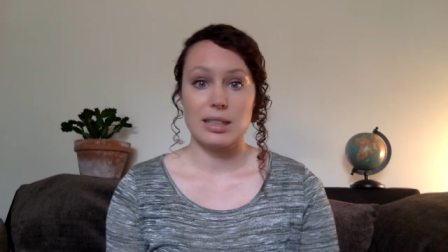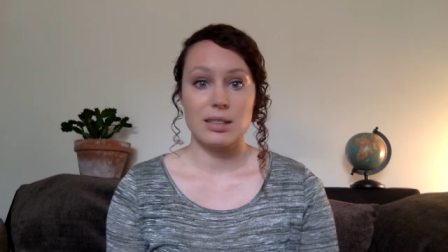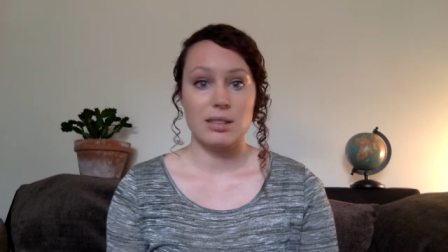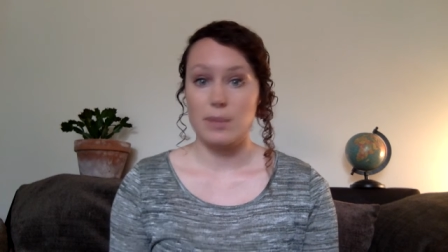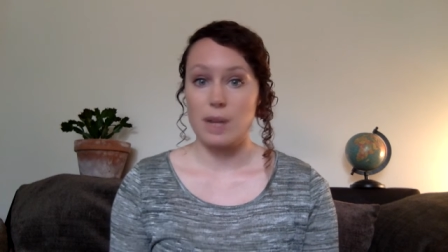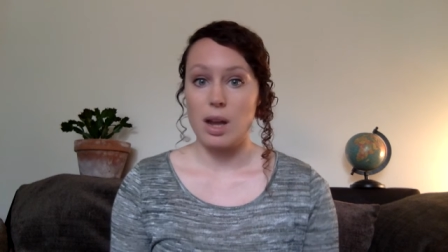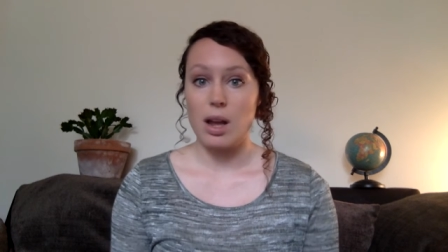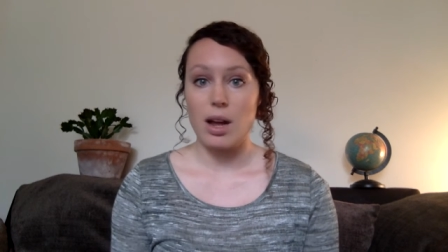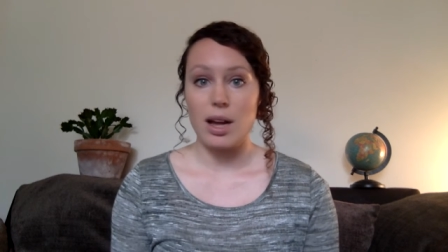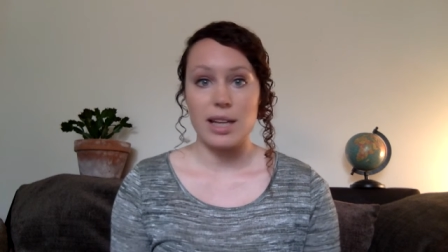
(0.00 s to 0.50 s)

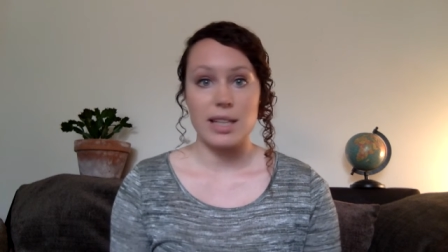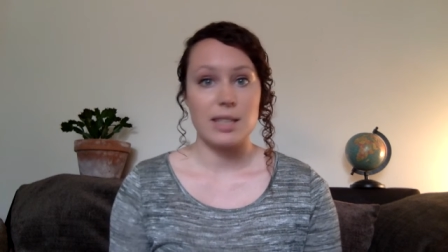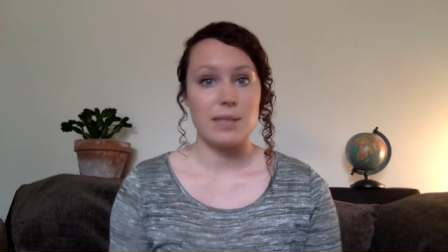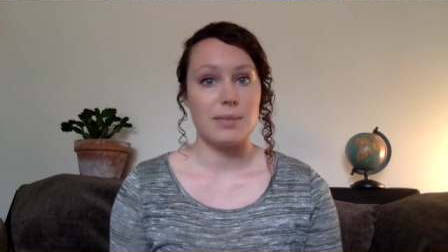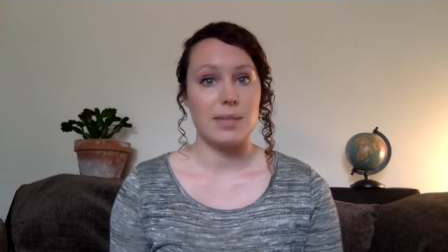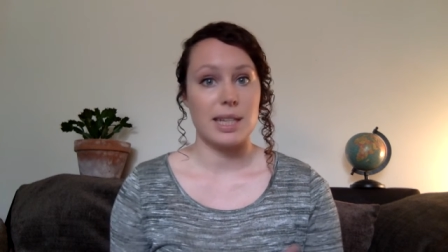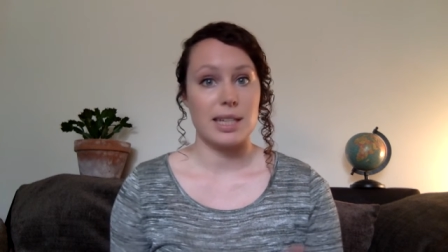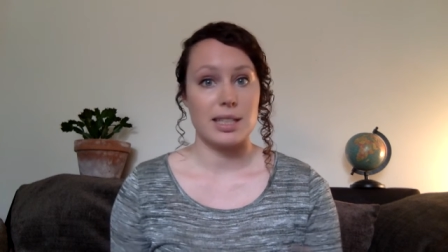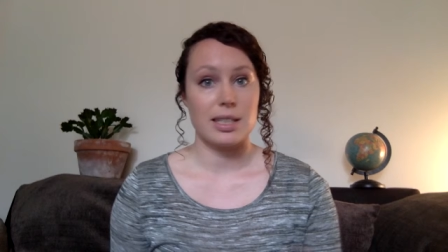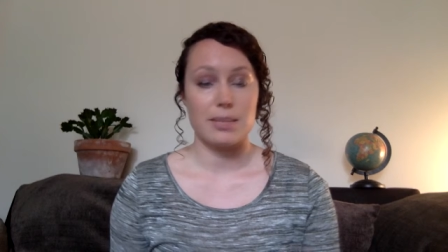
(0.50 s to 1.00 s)
clients and
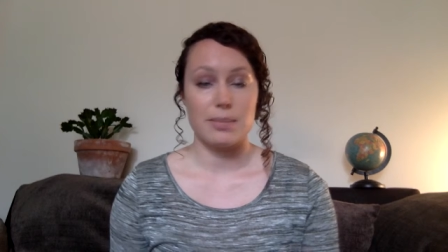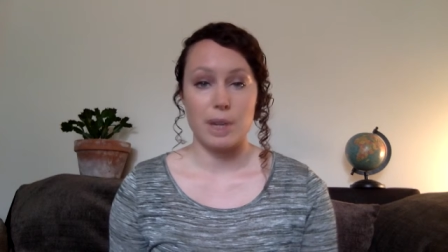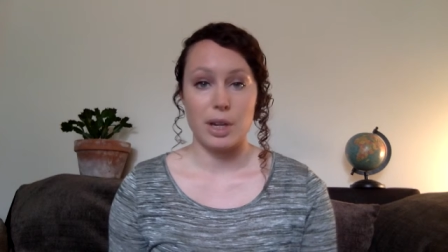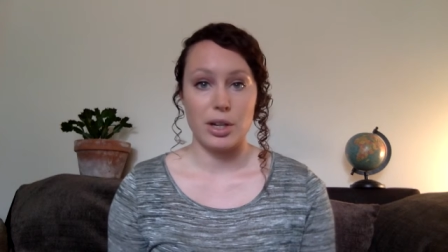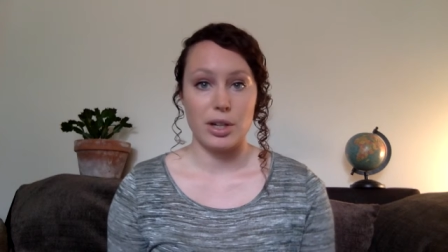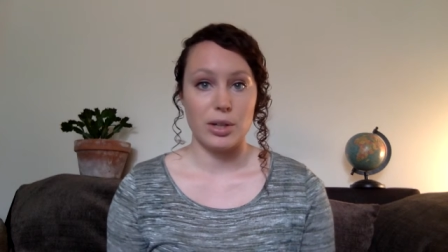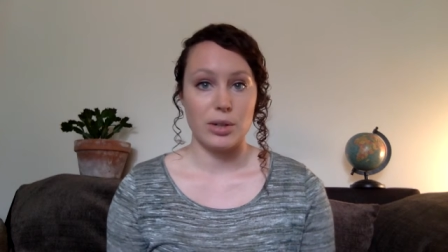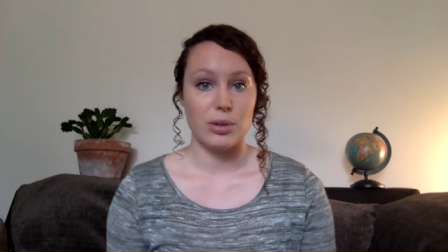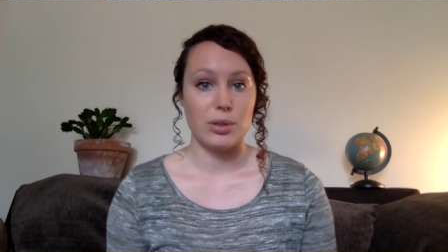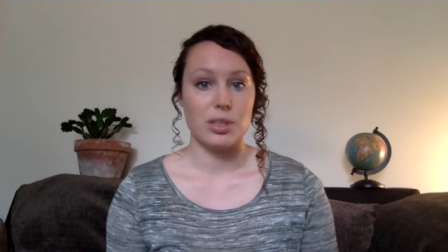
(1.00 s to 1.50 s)

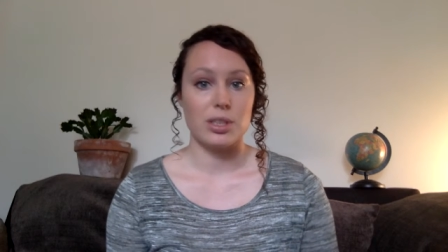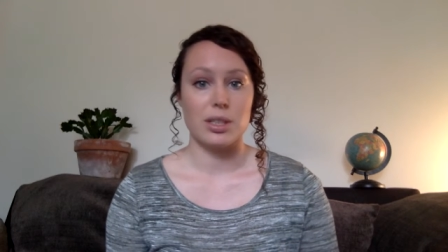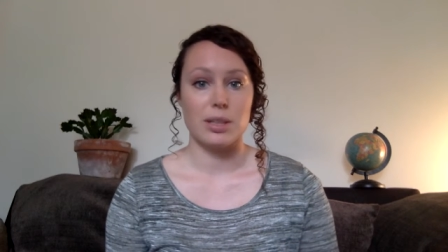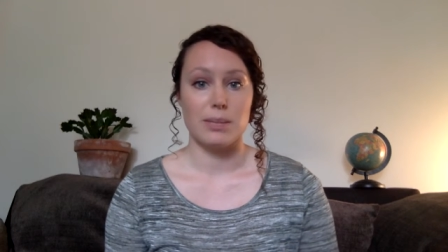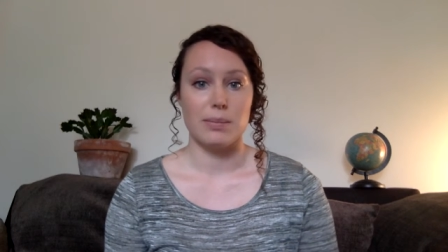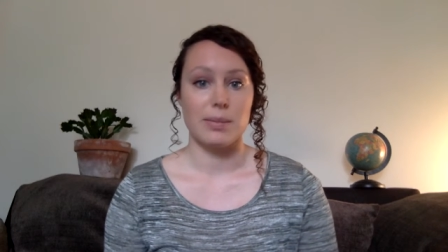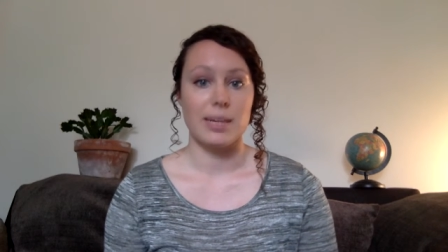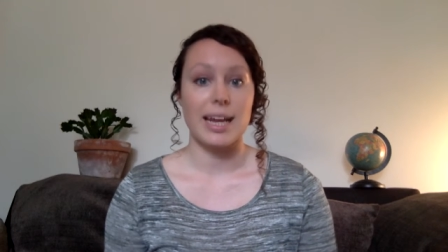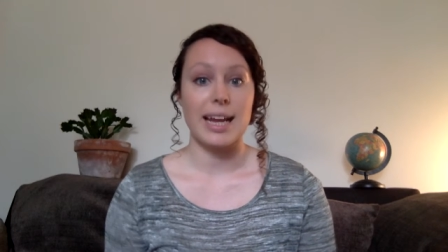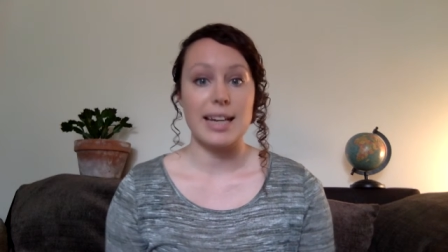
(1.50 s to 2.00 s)
testimonials,
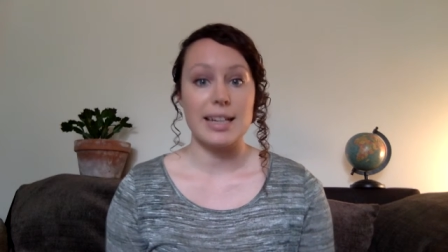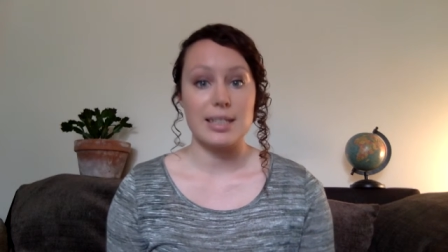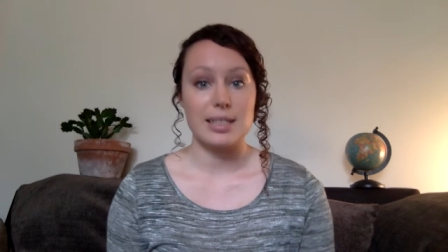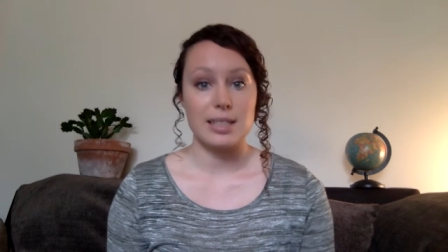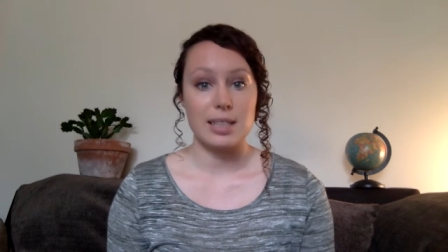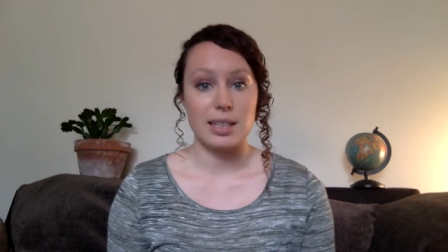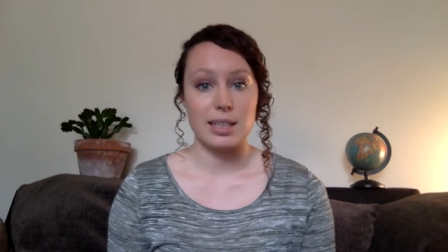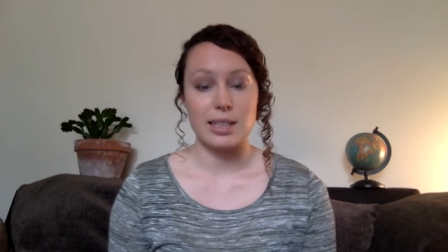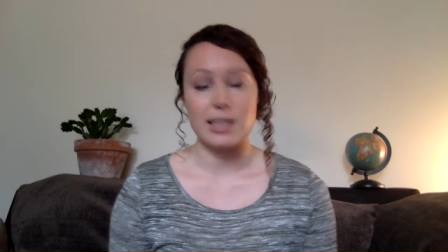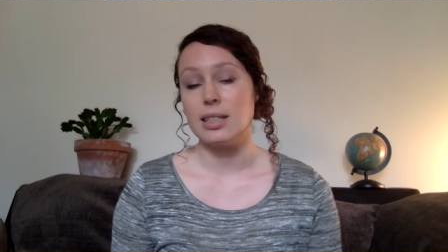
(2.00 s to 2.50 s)
some case
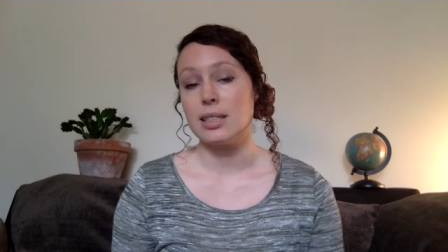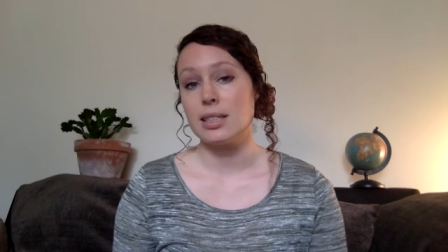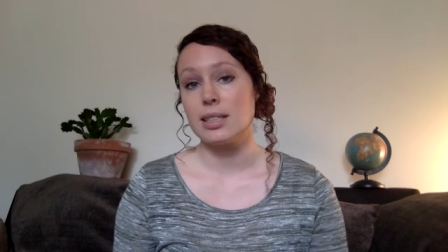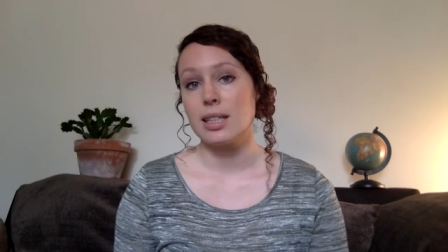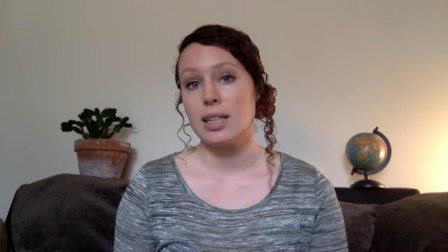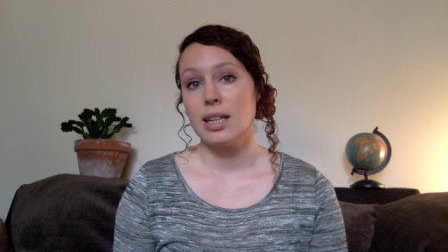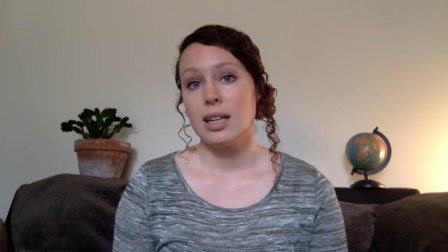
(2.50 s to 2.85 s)
studies,